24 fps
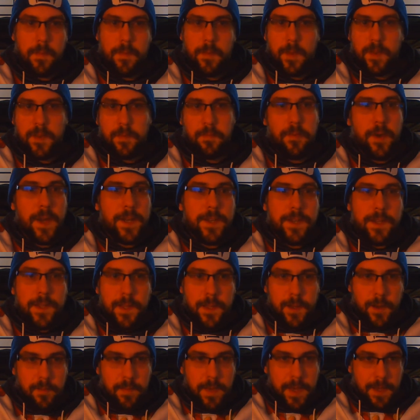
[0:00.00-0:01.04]
there's precious
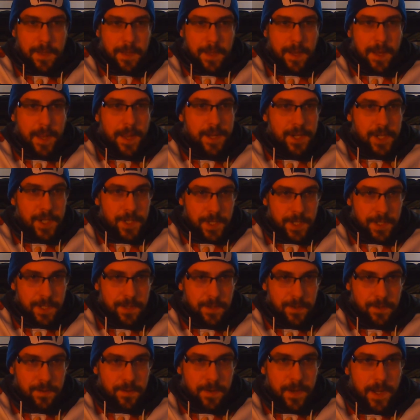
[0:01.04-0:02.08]
little man can actually
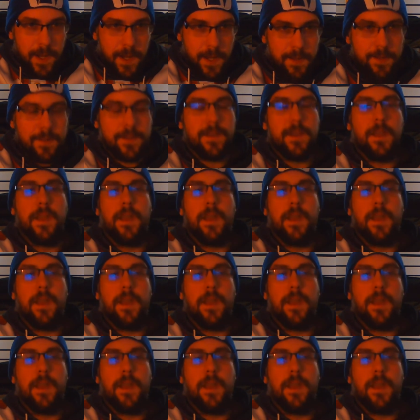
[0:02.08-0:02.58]
do, right?